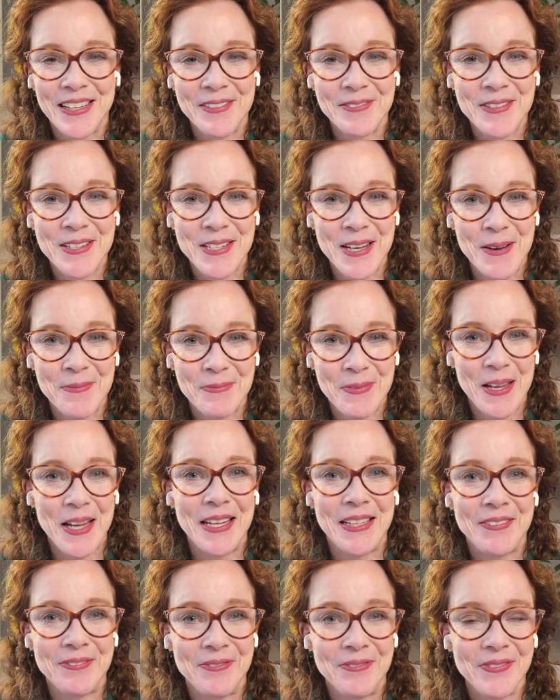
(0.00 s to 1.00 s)
love
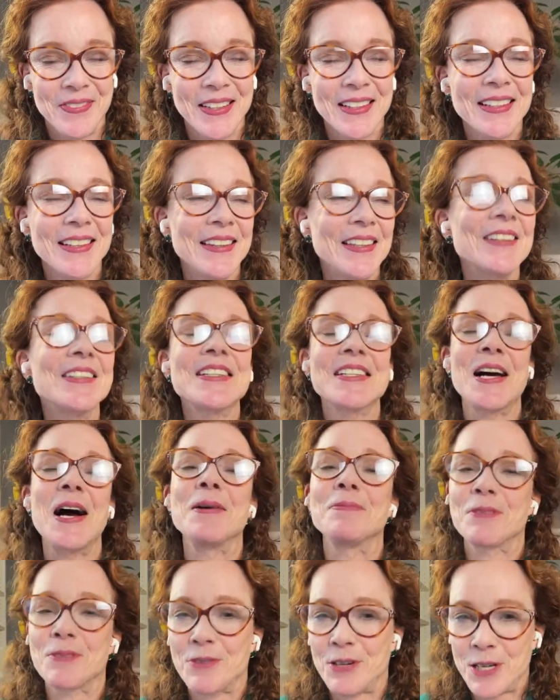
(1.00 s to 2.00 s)
Champagne. There are
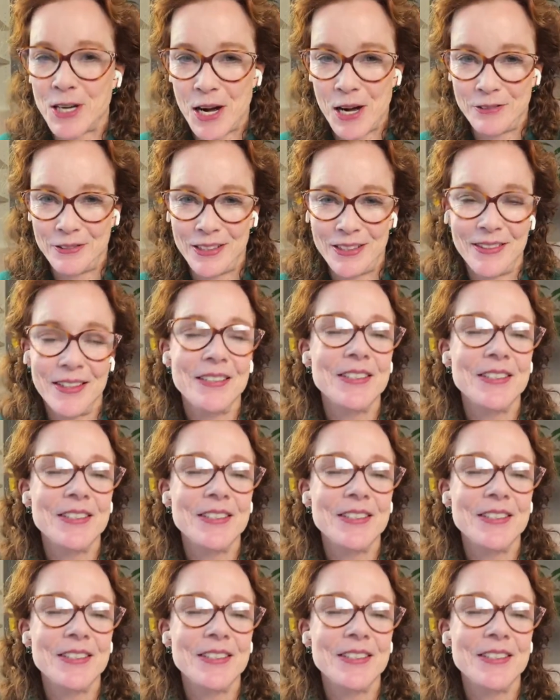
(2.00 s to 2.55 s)
times for Cava,